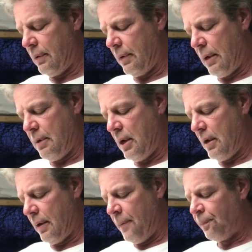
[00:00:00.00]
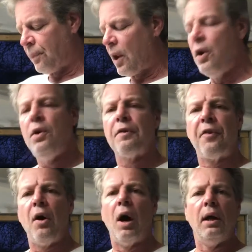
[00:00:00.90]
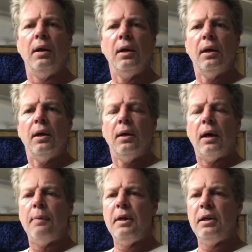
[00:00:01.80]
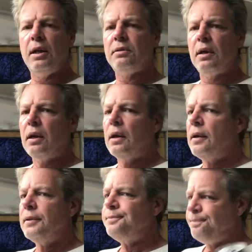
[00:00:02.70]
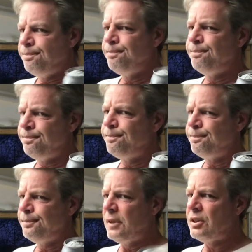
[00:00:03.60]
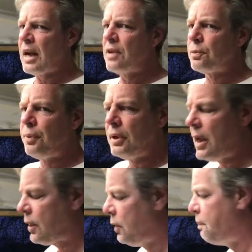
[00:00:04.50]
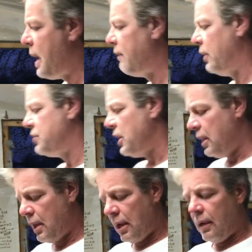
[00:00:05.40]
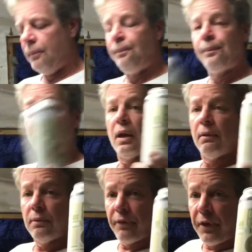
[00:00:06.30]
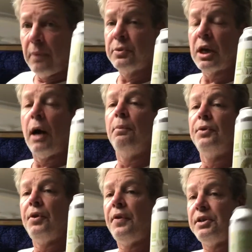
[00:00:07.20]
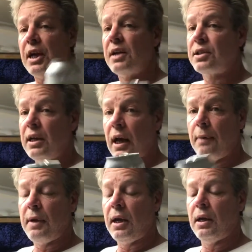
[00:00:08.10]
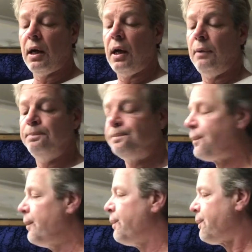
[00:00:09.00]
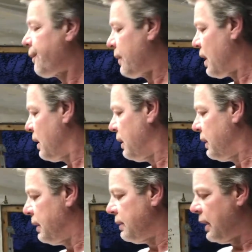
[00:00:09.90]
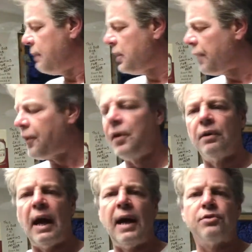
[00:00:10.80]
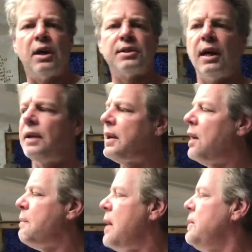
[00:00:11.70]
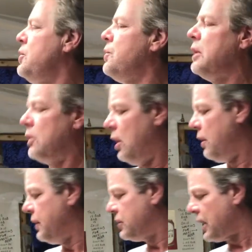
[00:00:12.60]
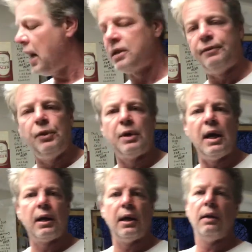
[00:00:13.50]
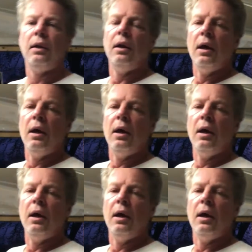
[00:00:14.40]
I mean, who'd have thought? I mean, these guys are putting out good beverage. Thumbs up to the Chessie. I mean, I'm going to throw your address out there. Maybe you can call these guys if you can't get